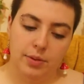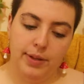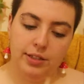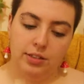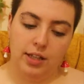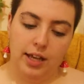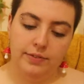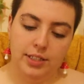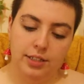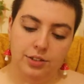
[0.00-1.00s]
about their
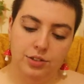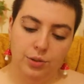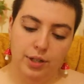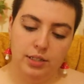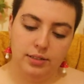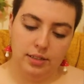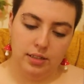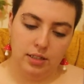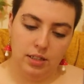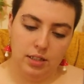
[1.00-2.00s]
lives and their stories
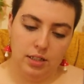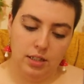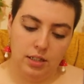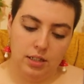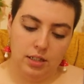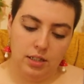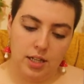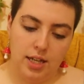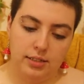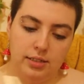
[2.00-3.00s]

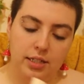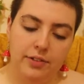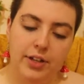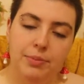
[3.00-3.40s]
and stuff.